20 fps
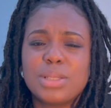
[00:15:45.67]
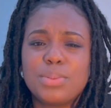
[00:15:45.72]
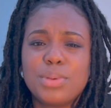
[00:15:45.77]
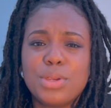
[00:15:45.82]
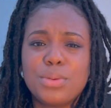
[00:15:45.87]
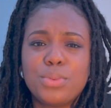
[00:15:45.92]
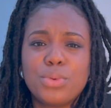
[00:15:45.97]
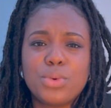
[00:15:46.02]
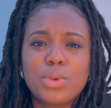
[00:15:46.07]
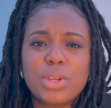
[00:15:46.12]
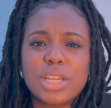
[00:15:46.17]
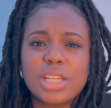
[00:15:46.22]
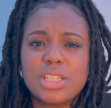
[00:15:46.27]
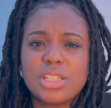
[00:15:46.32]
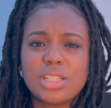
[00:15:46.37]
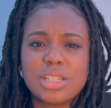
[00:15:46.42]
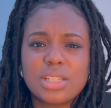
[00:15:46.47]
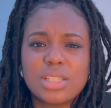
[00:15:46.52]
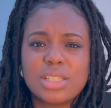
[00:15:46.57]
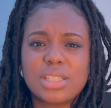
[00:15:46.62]
people can
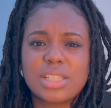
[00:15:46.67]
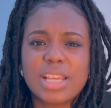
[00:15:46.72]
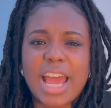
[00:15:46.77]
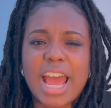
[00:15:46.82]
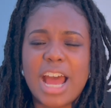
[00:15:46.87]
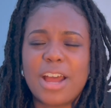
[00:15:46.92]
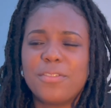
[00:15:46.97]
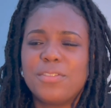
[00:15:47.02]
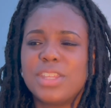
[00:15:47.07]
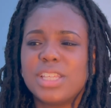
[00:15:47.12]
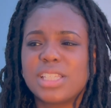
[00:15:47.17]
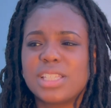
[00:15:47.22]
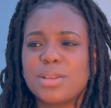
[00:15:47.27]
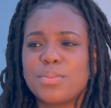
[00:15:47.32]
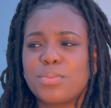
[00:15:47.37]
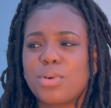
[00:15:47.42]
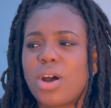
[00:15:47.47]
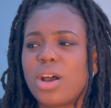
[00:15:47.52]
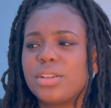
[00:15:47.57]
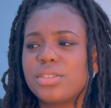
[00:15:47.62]
just have this
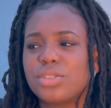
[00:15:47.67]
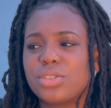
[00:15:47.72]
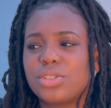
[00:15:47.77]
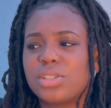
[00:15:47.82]
imposter